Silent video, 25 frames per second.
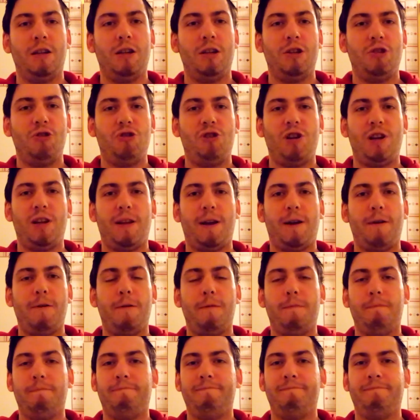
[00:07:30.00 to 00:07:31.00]
Chill
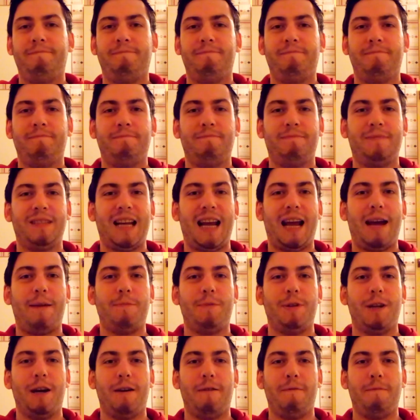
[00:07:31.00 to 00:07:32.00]
out,
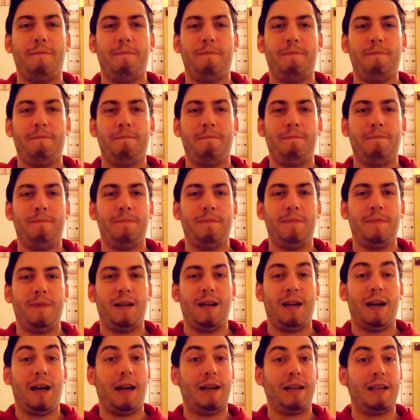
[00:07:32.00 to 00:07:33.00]
calm down,
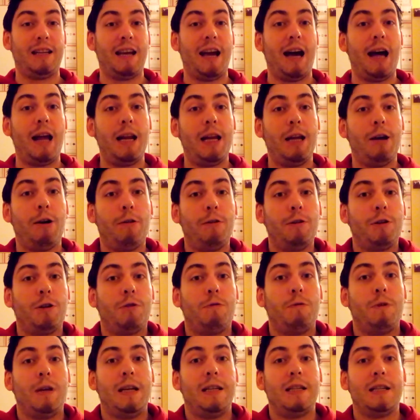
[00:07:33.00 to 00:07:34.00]
and carry on
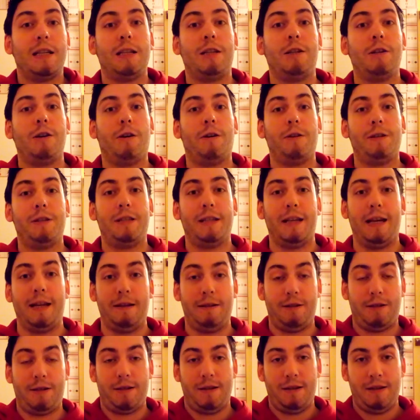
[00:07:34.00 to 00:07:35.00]
creating
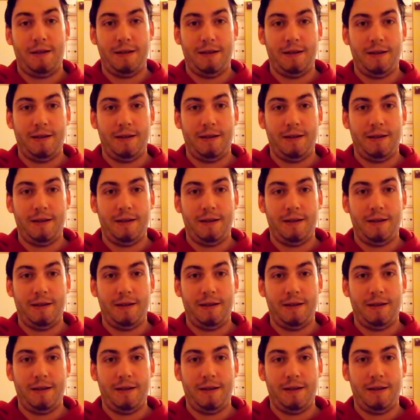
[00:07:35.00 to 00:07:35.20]
content.